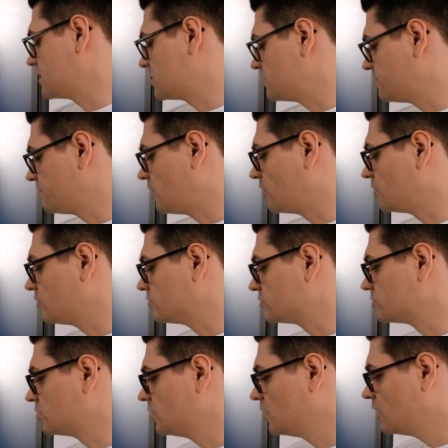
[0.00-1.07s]
access your
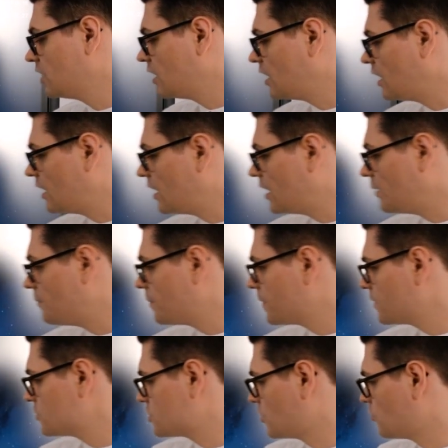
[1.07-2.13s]
files.
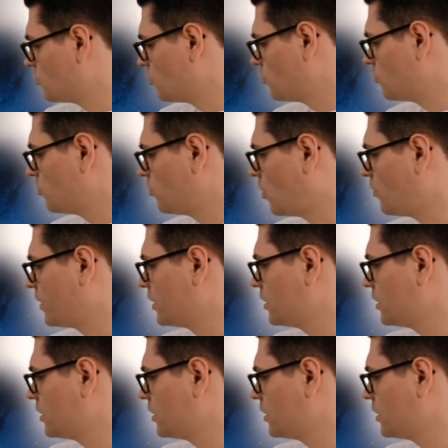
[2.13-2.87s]
So what